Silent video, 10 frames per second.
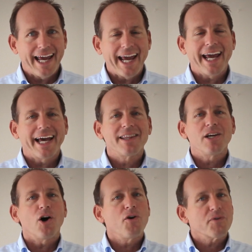And
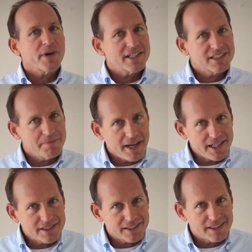the
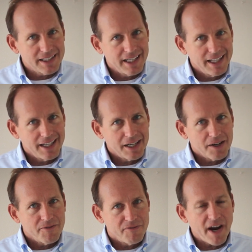overestimation
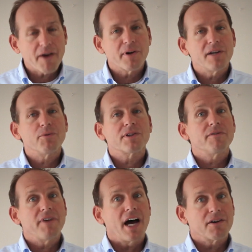varied with the
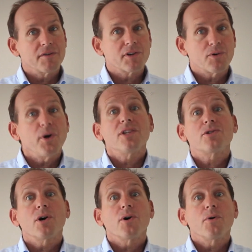value of the coin.
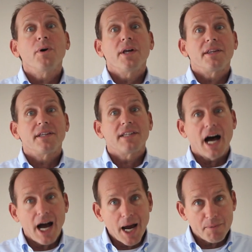So the
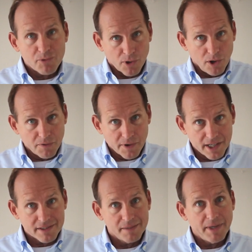dimes were
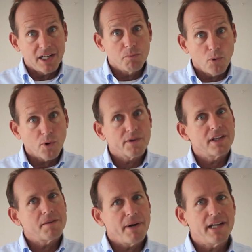overestimated more
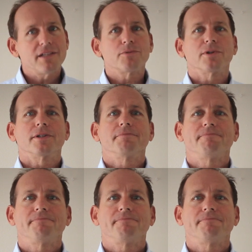than the pennies were.